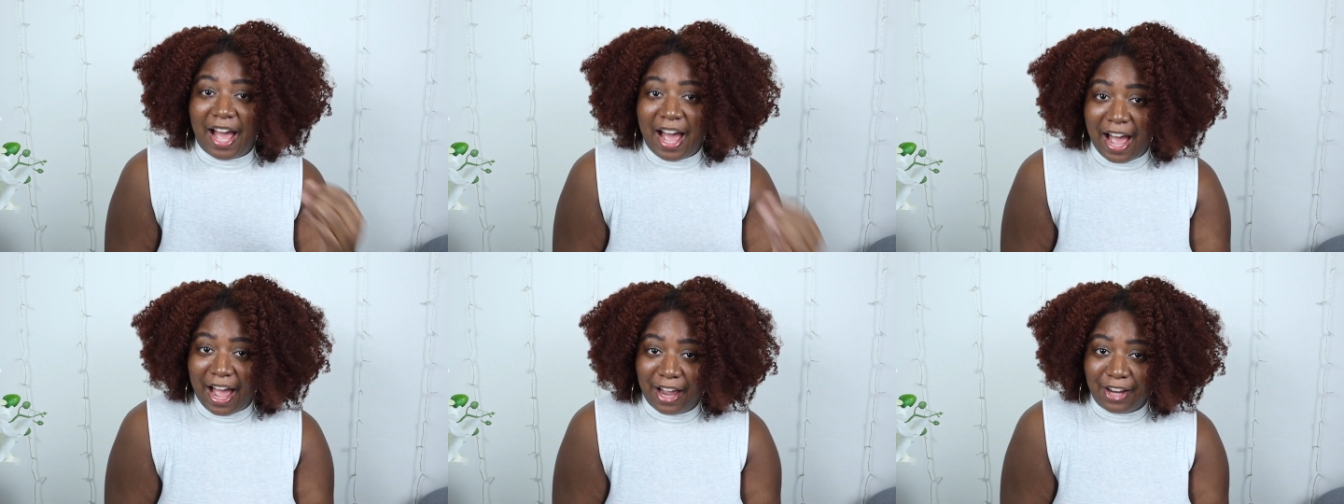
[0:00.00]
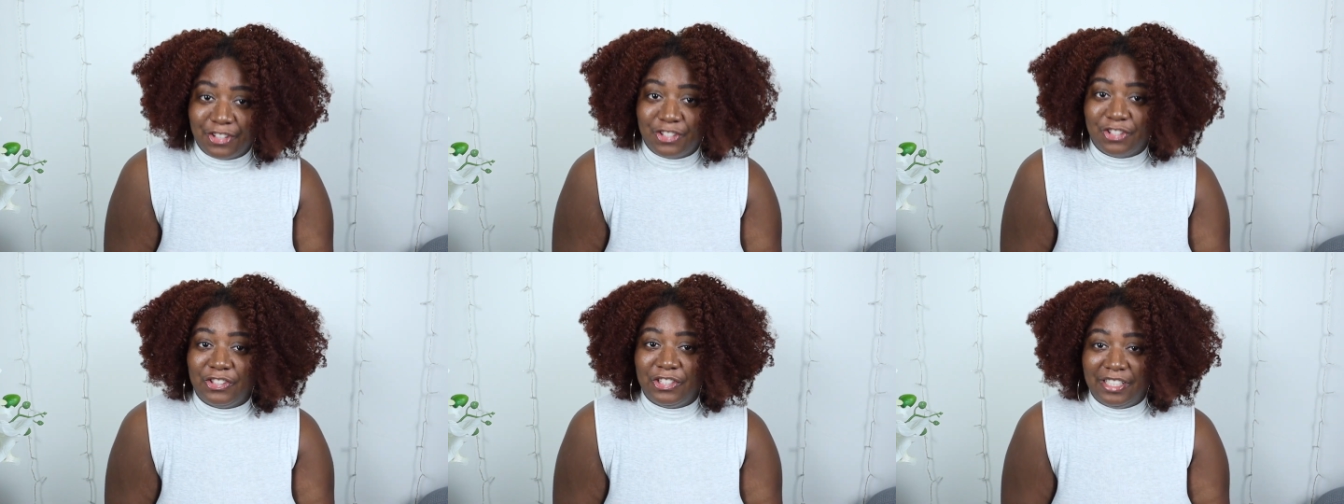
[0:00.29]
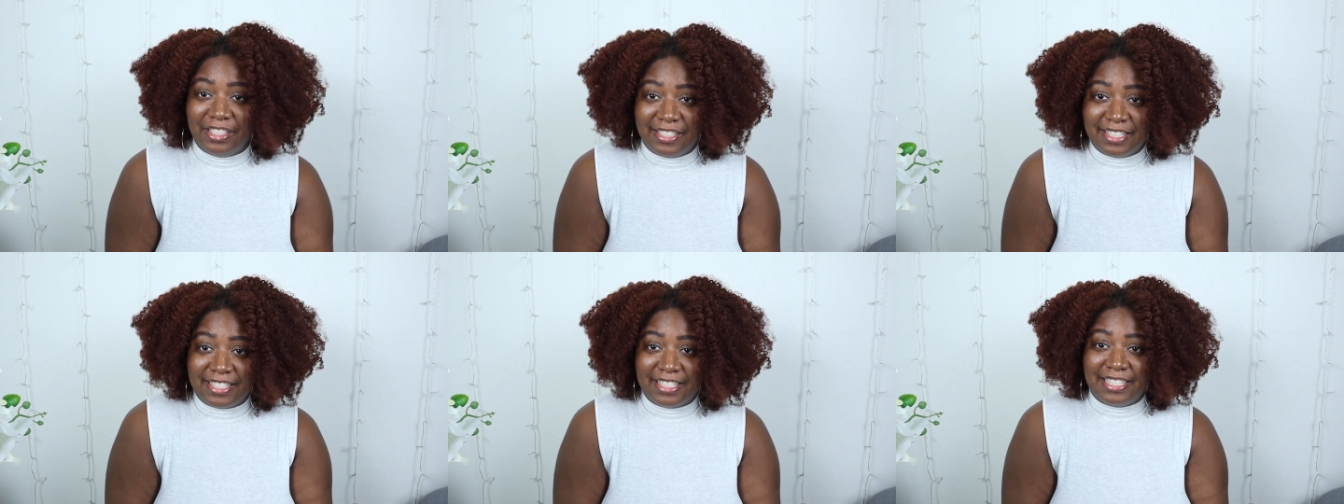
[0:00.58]
actually
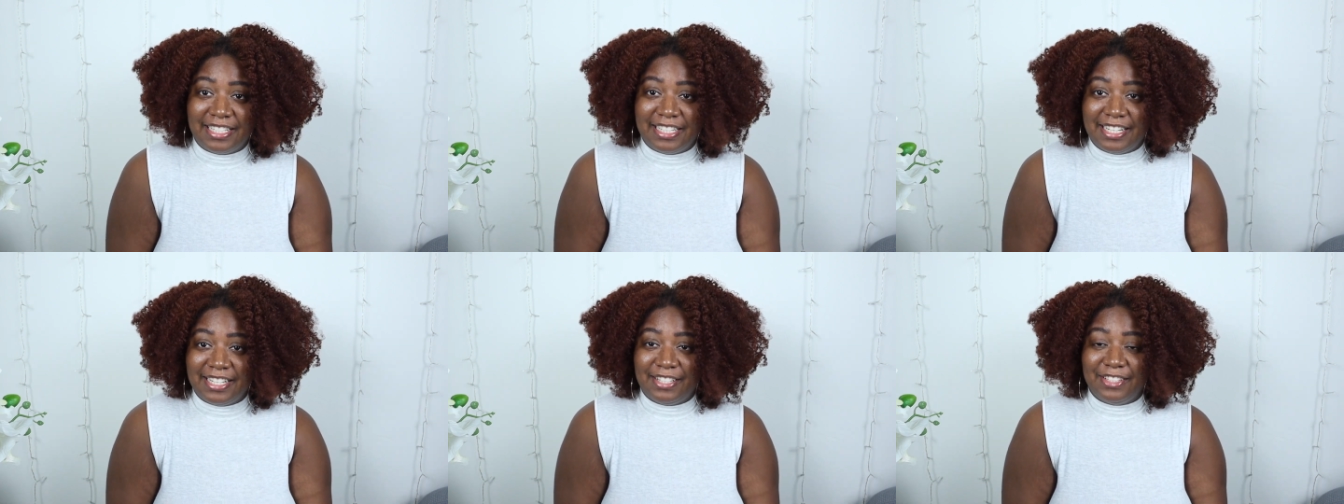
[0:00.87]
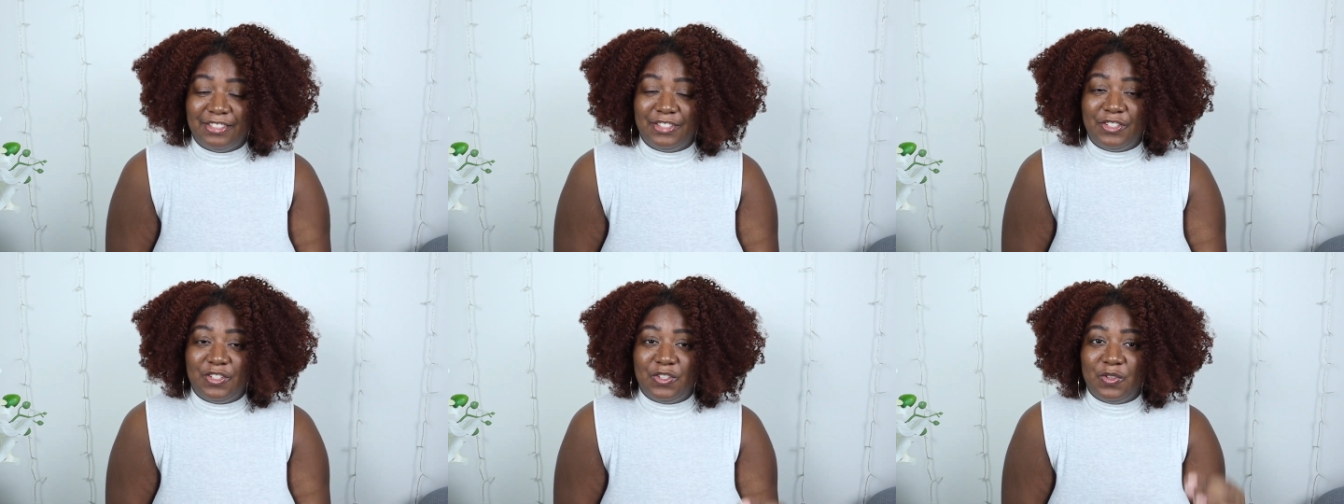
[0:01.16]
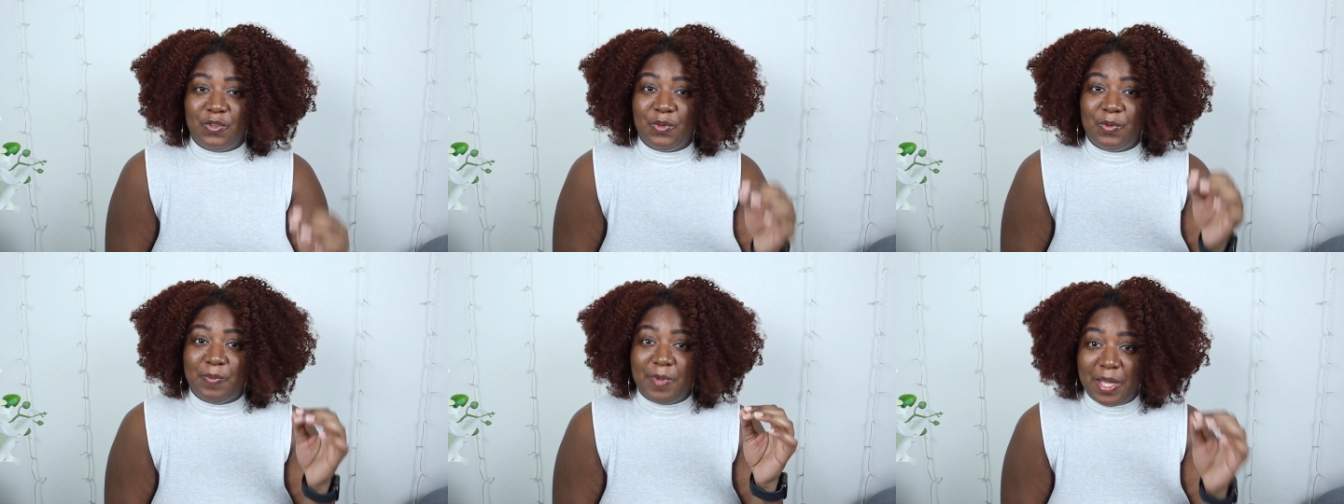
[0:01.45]
listening
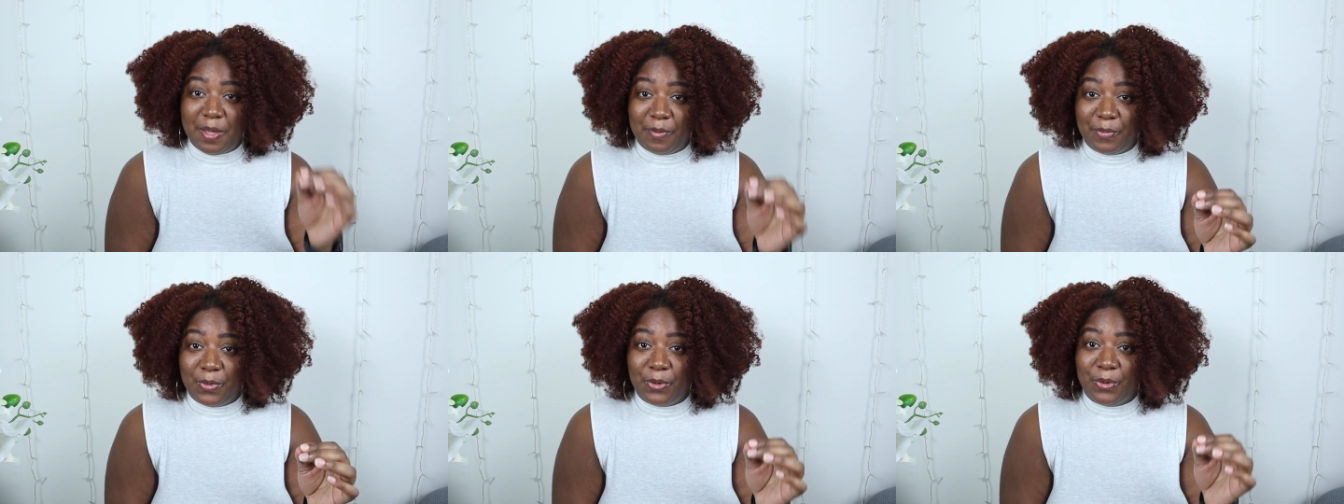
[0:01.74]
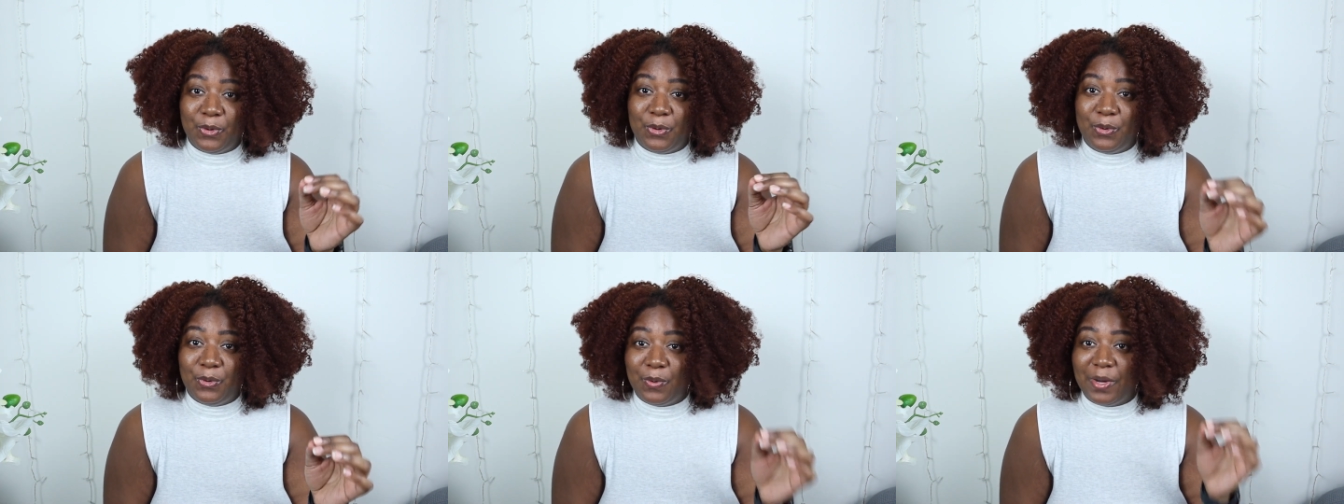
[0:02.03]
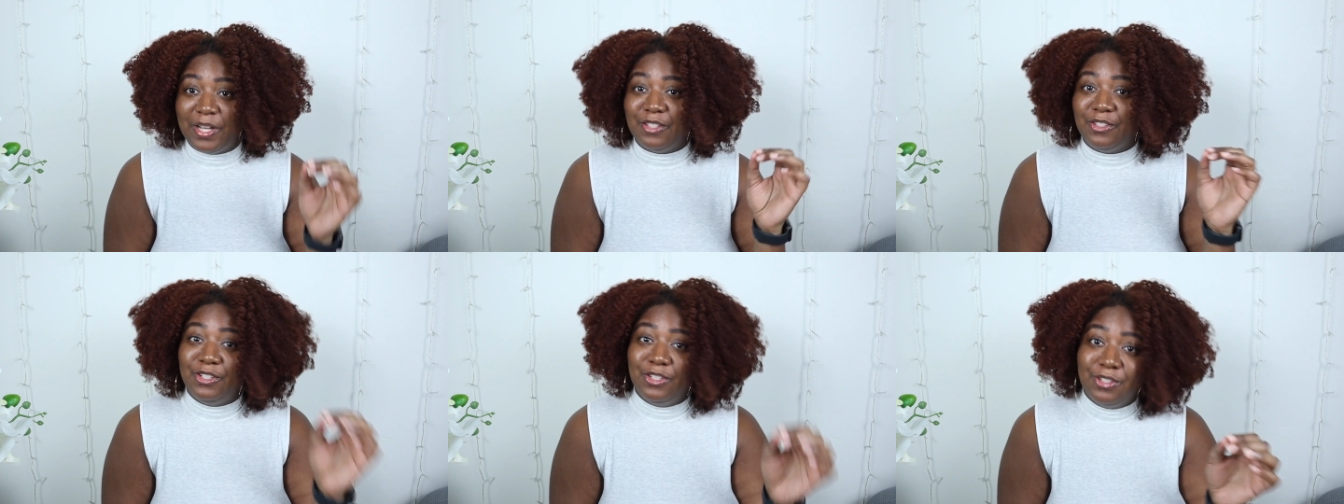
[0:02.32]
to people who
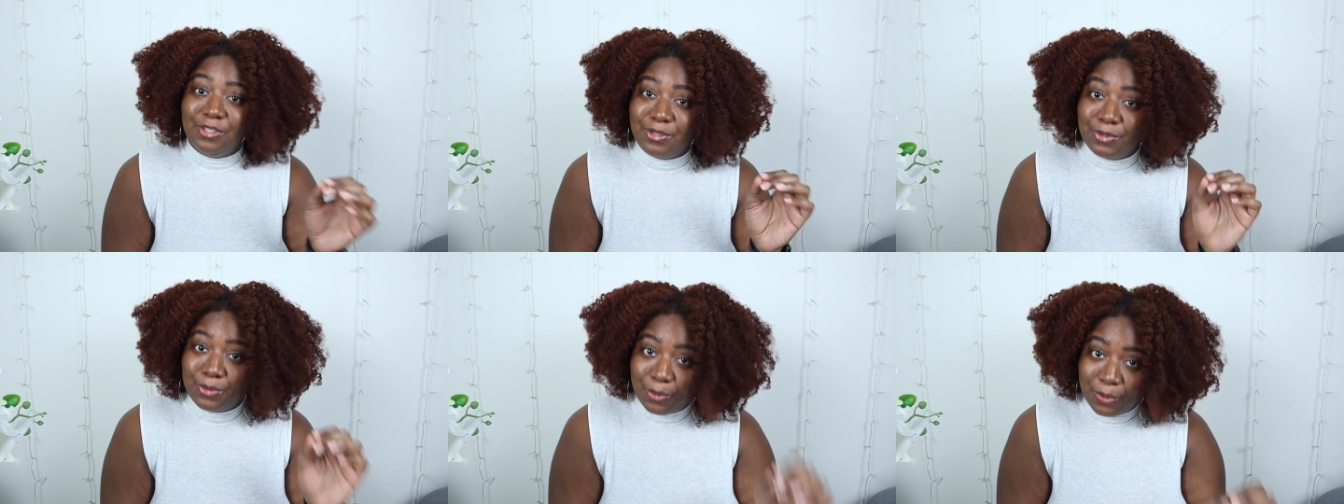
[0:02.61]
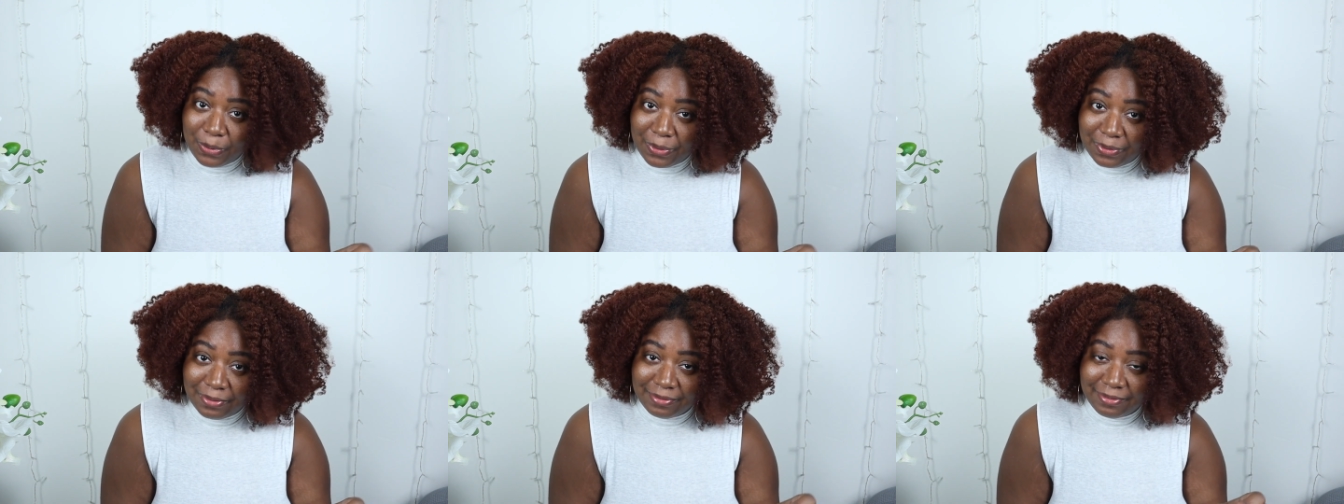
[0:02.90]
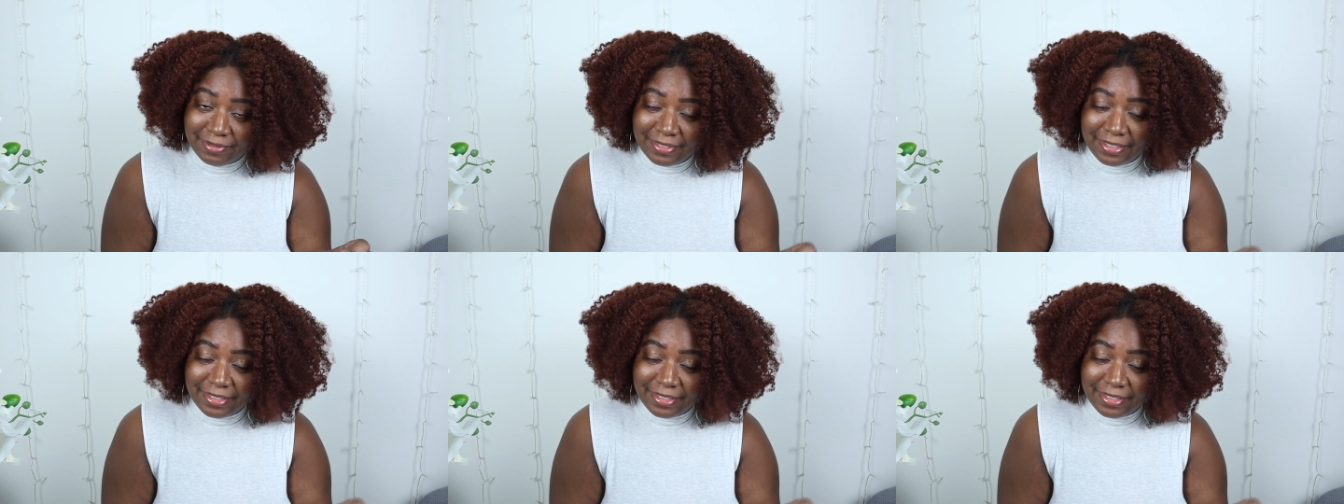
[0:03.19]
went to school,